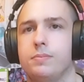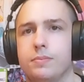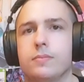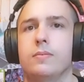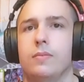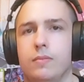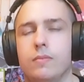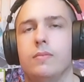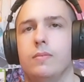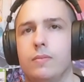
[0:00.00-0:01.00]

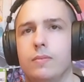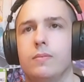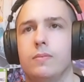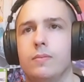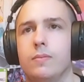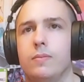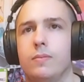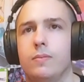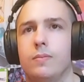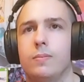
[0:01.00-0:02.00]
[no speech]